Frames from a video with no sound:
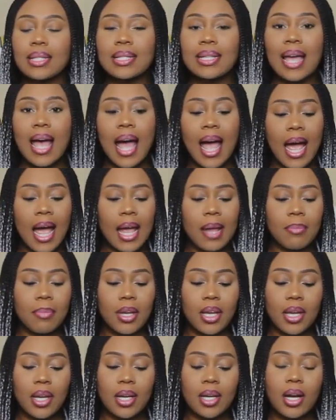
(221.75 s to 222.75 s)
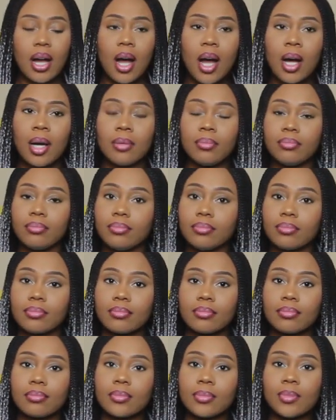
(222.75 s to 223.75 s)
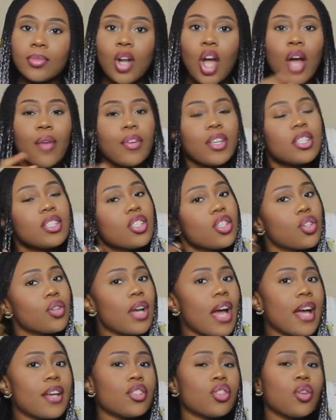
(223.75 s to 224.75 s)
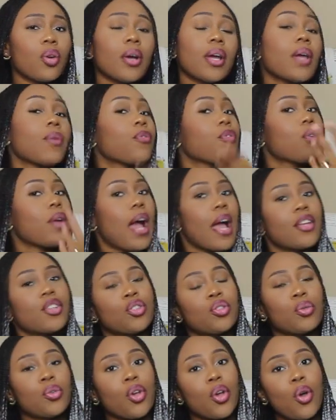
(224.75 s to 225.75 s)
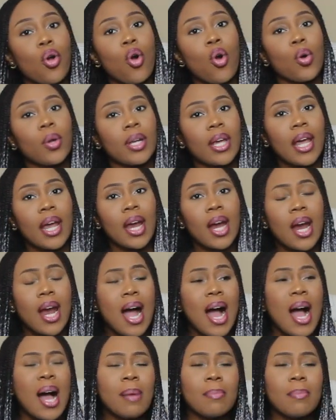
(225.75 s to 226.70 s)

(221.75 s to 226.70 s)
timing, obviously you guys know, if you guys do your own hair,